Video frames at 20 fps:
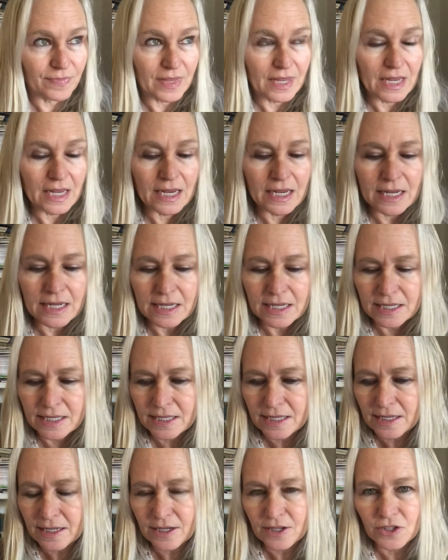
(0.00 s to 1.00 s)
It is
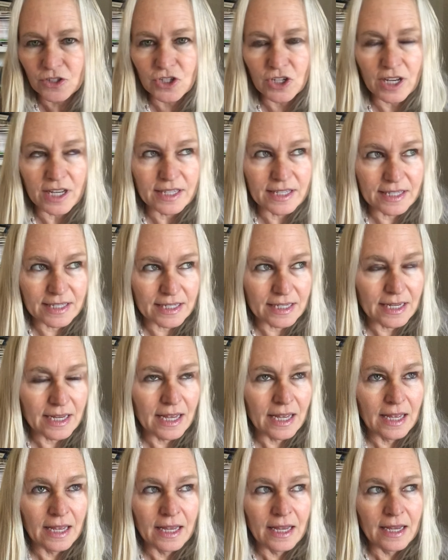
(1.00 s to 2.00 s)
just
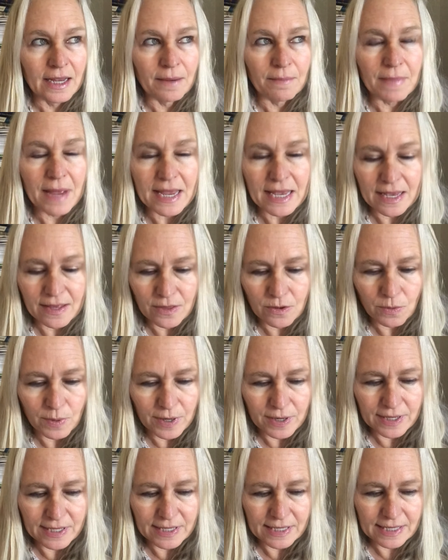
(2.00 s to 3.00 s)
making the
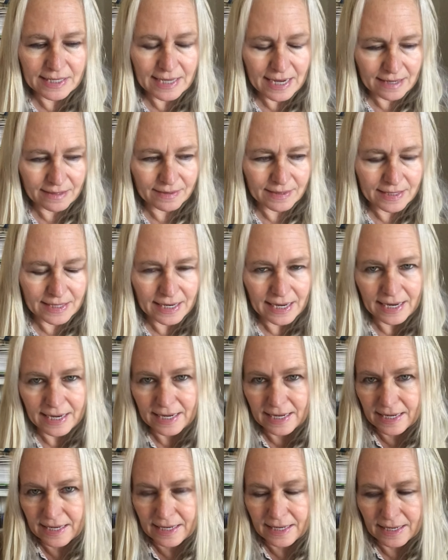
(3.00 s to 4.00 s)
weirdest sounds, and
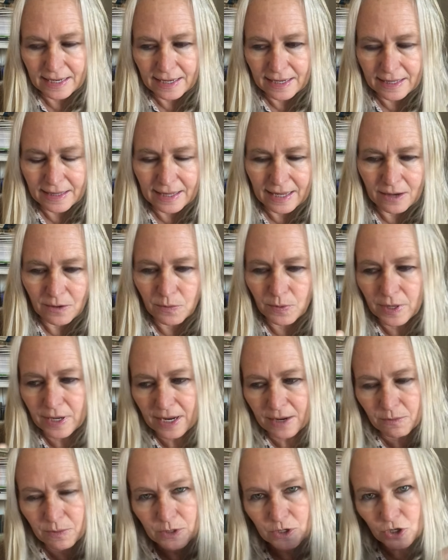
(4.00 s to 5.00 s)
it like when I
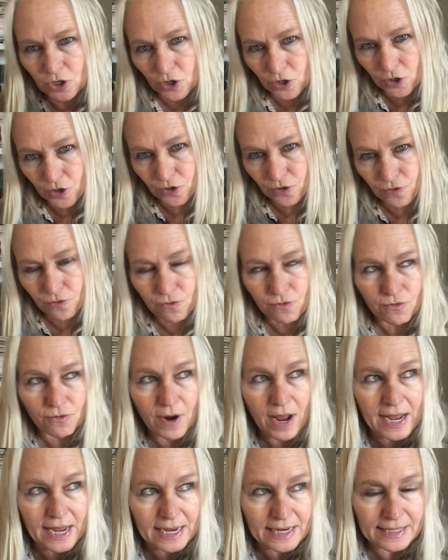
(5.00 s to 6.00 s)
would turn
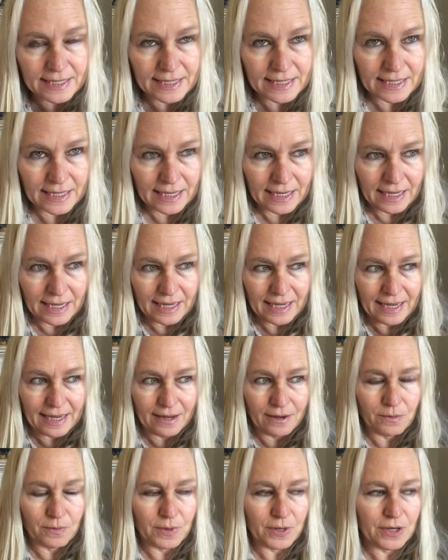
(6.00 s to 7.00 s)
right, it
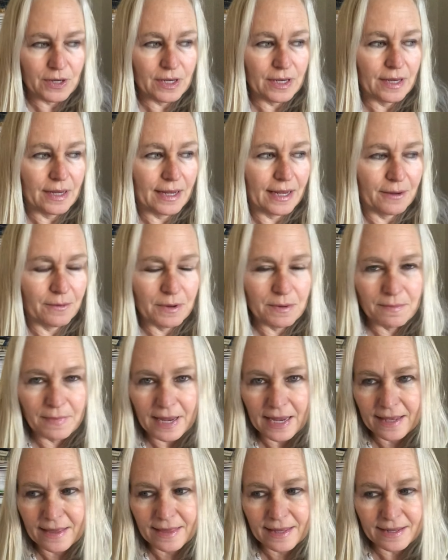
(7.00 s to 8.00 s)
would it would
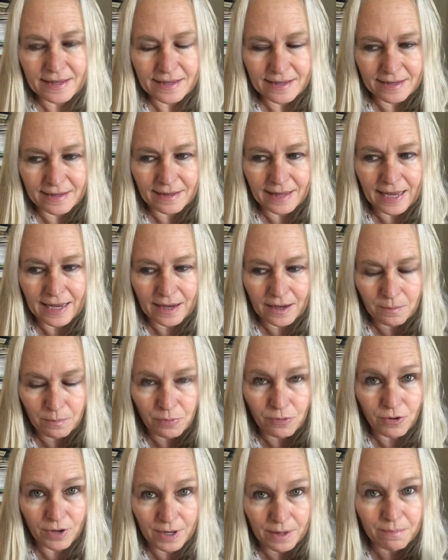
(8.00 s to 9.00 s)
make this like a
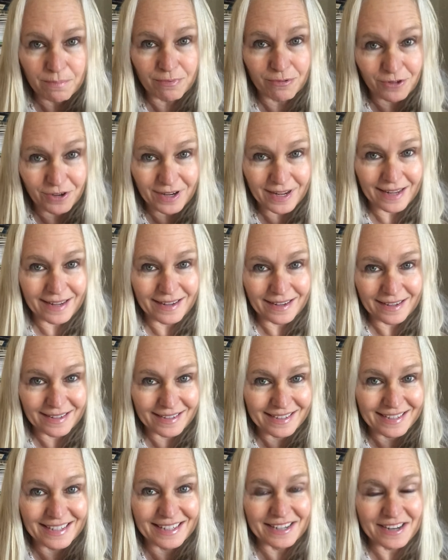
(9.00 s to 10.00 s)
pretty pretty
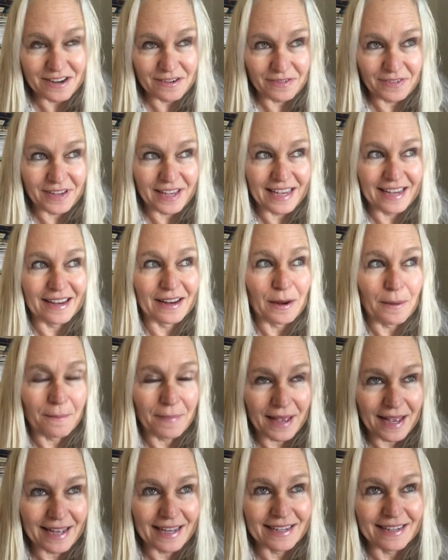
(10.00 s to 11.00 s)
significant
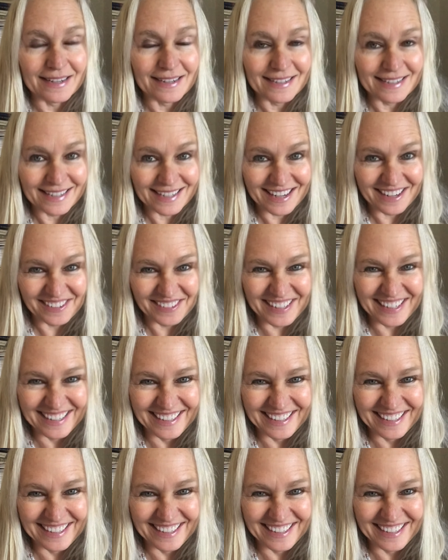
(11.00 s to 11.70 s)
bad sound.